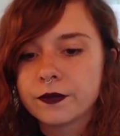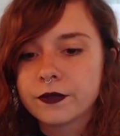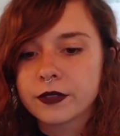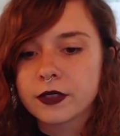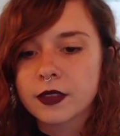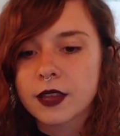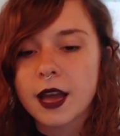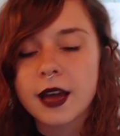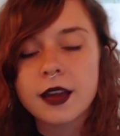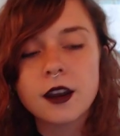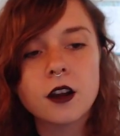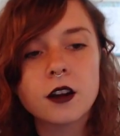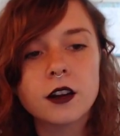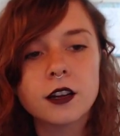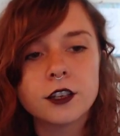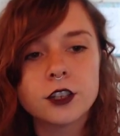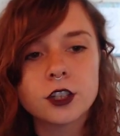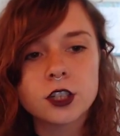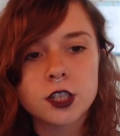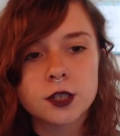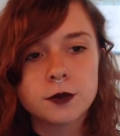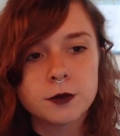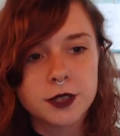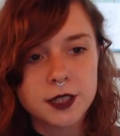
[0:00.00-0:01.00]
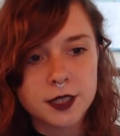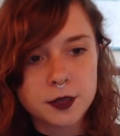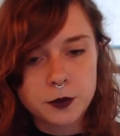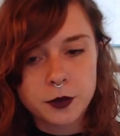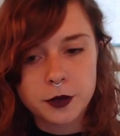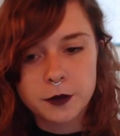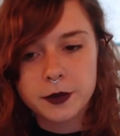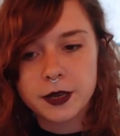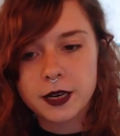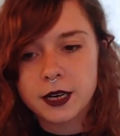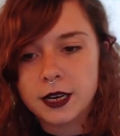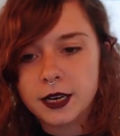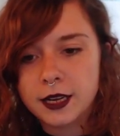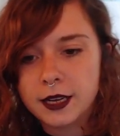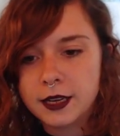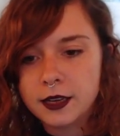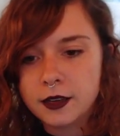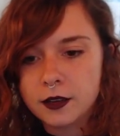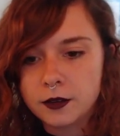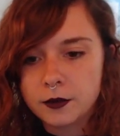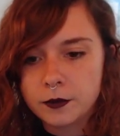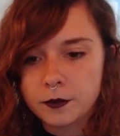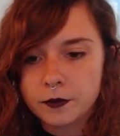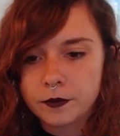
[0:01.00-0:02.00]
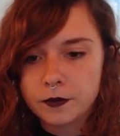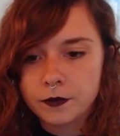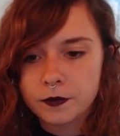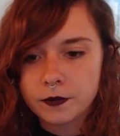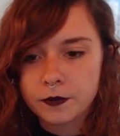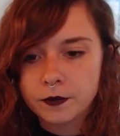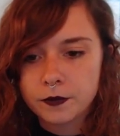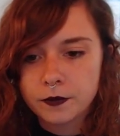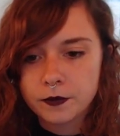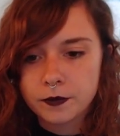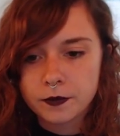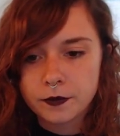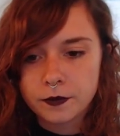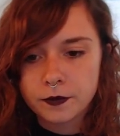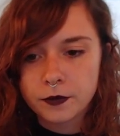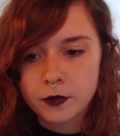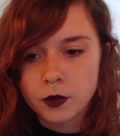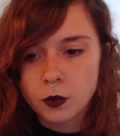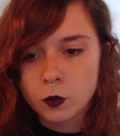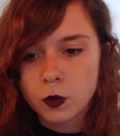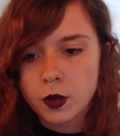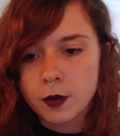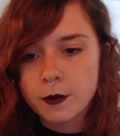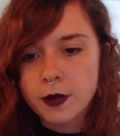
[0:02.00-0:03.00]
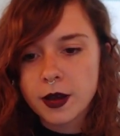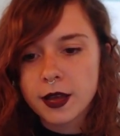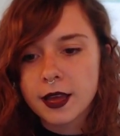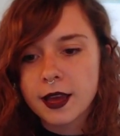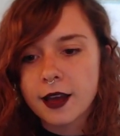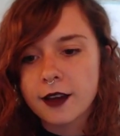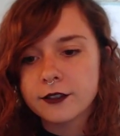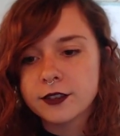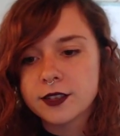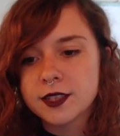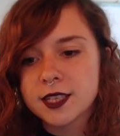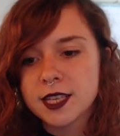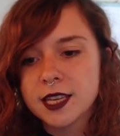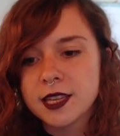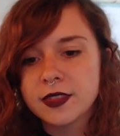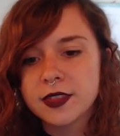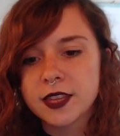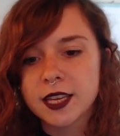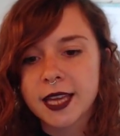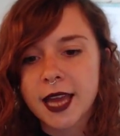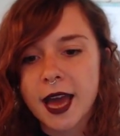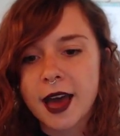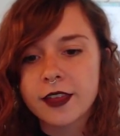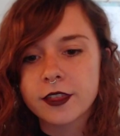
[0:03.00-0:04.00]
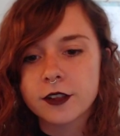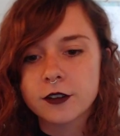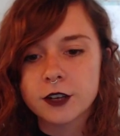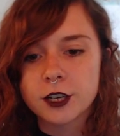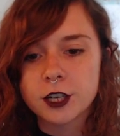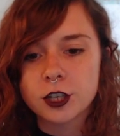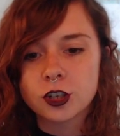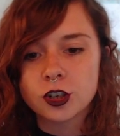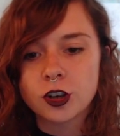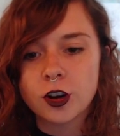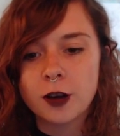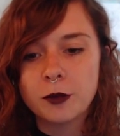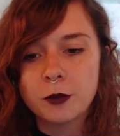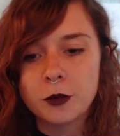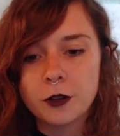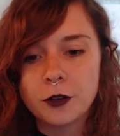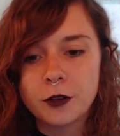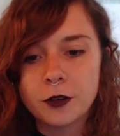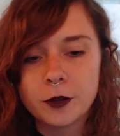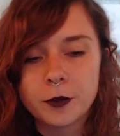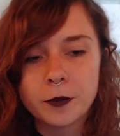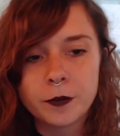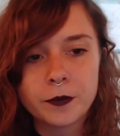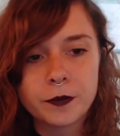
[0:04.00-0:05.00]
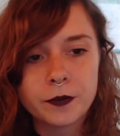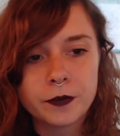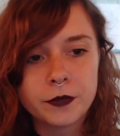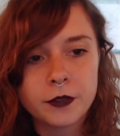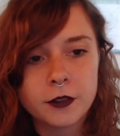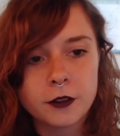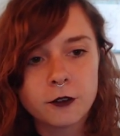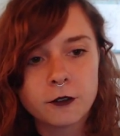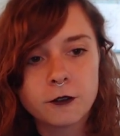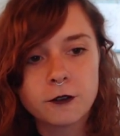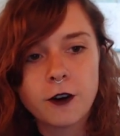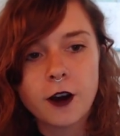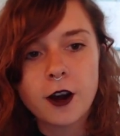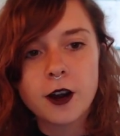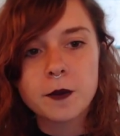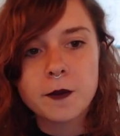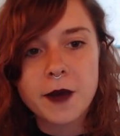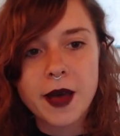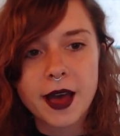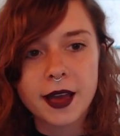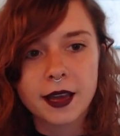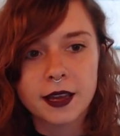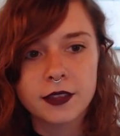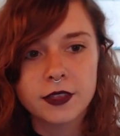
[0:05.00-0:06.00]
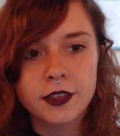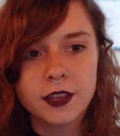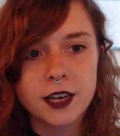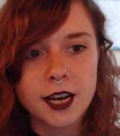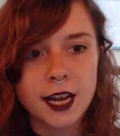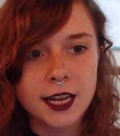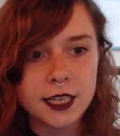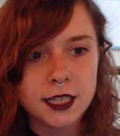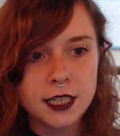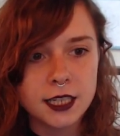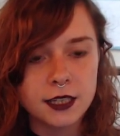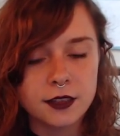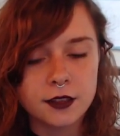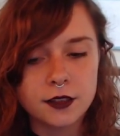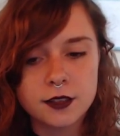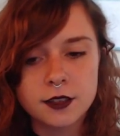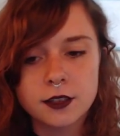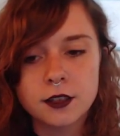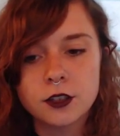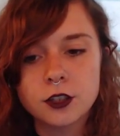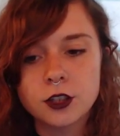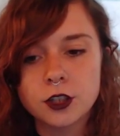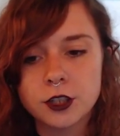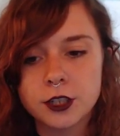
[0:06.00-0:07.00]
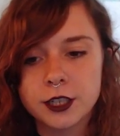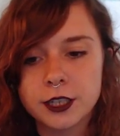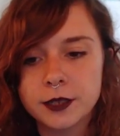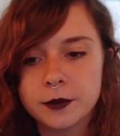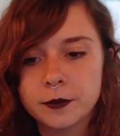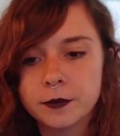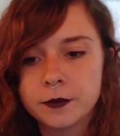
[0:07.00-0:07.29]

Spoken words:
Had our instruments permitted it, we might have seen the gathering trouble far back in the 19th century.